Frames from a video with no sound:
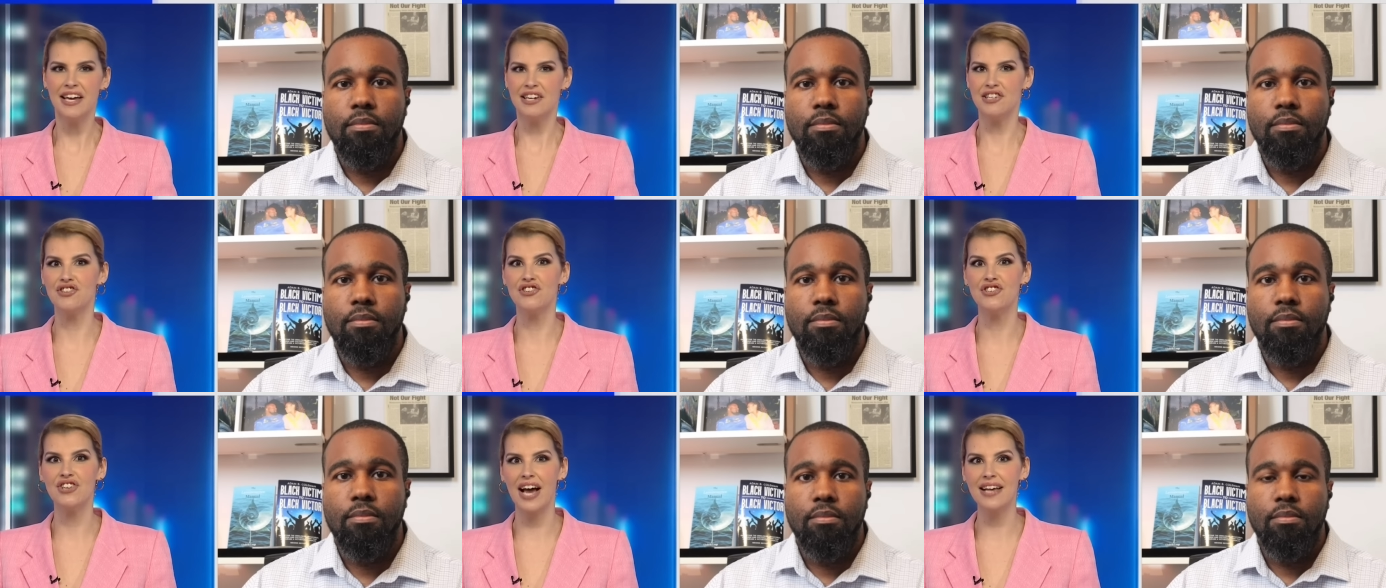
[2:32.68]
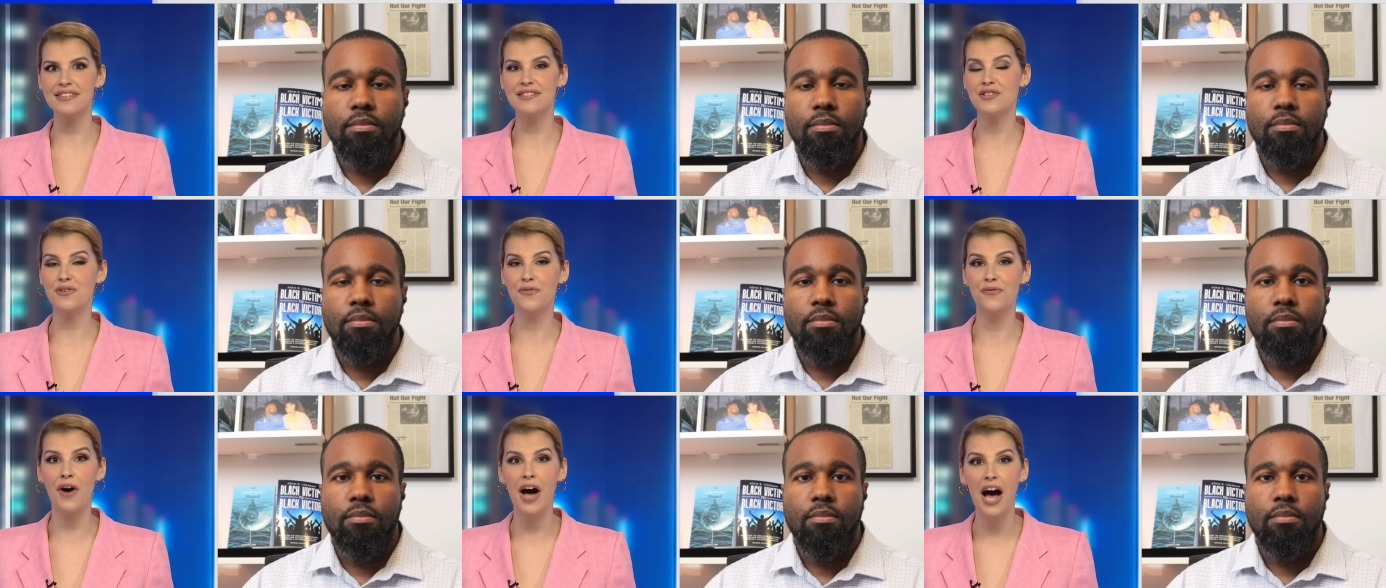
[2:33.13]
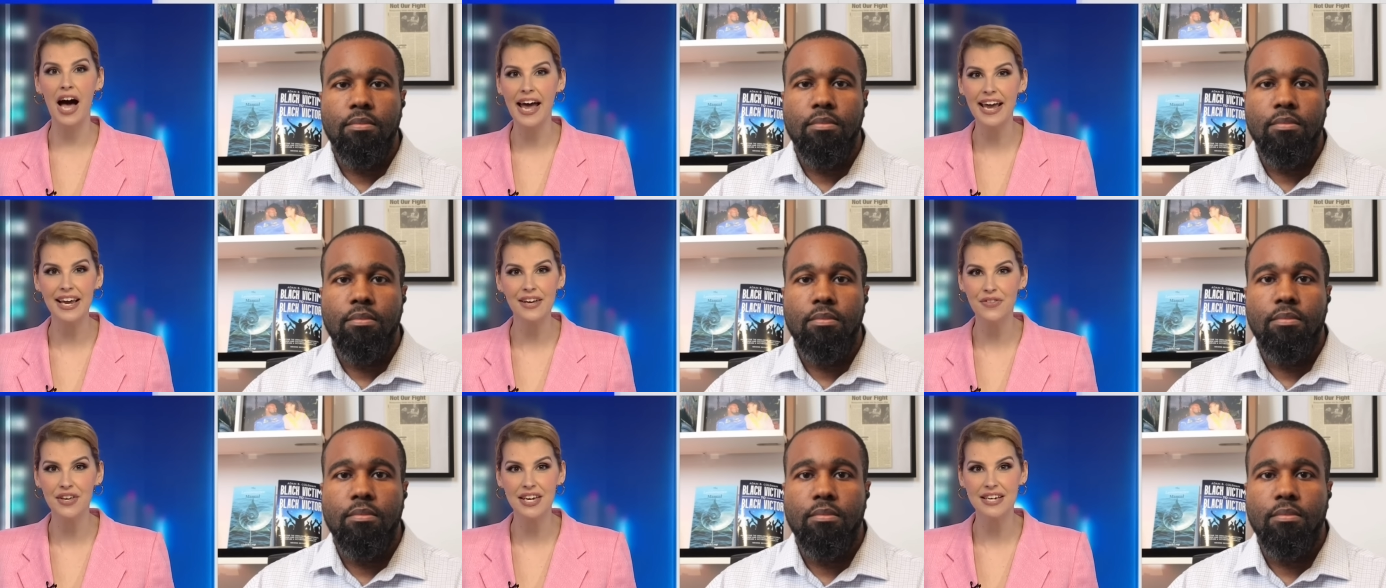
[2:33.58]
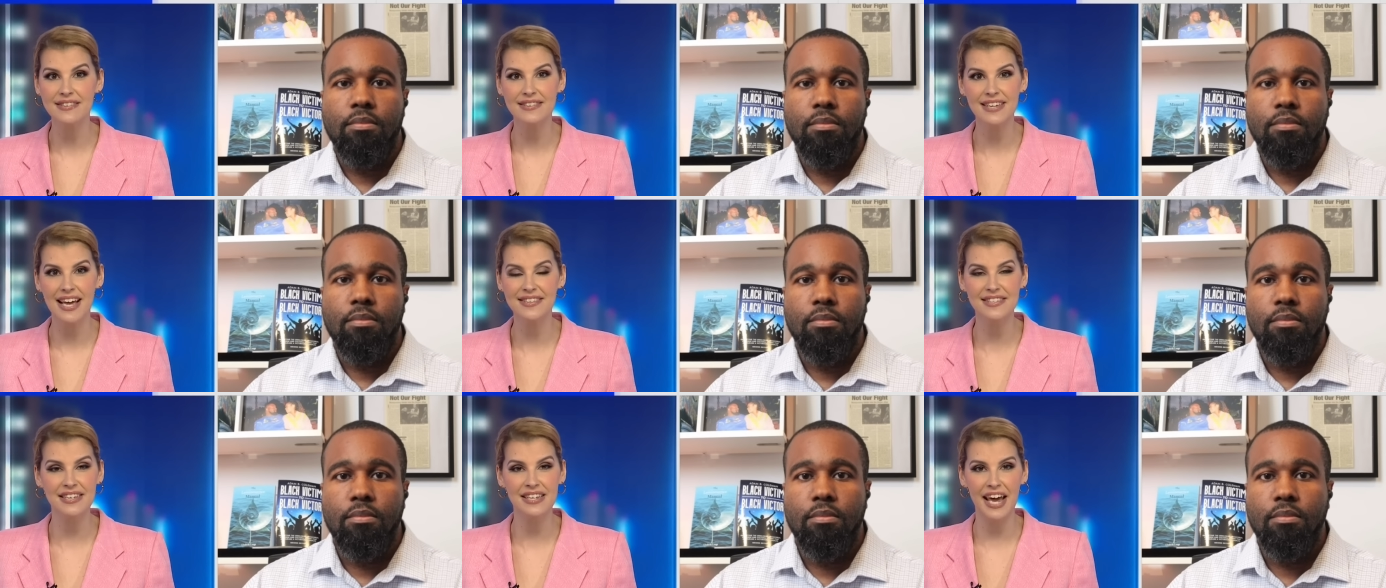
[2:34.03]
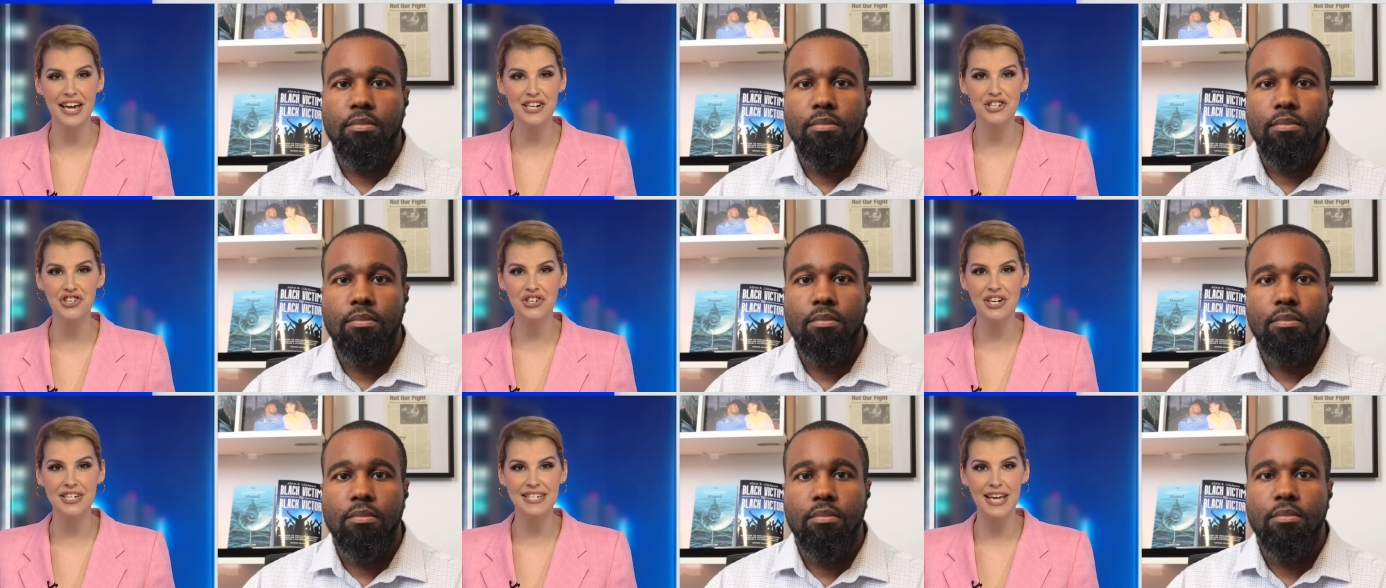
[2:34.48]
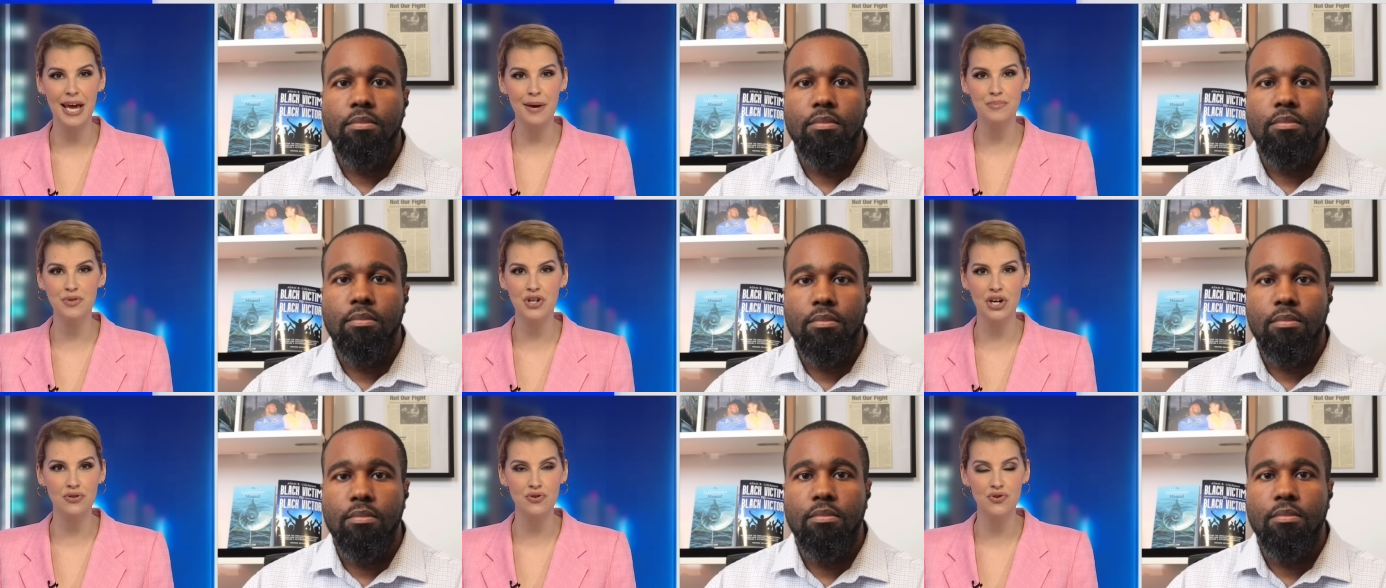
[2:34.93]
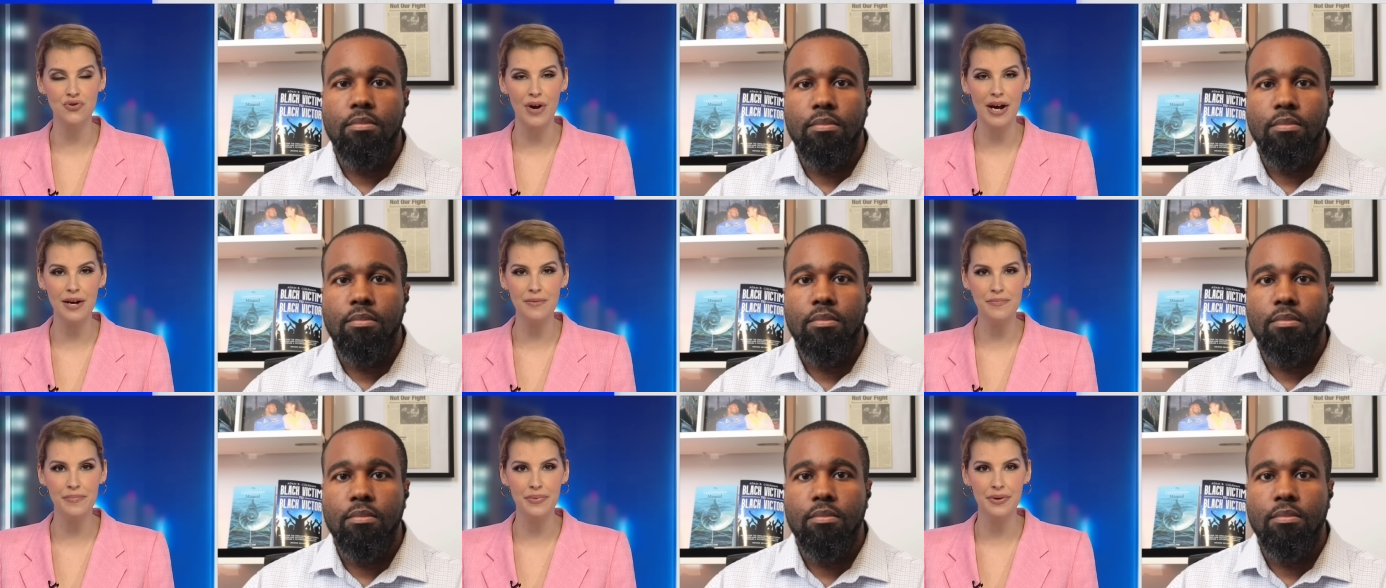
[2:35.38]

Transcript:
Speaker 1: justifying the assassination attempt on Trump?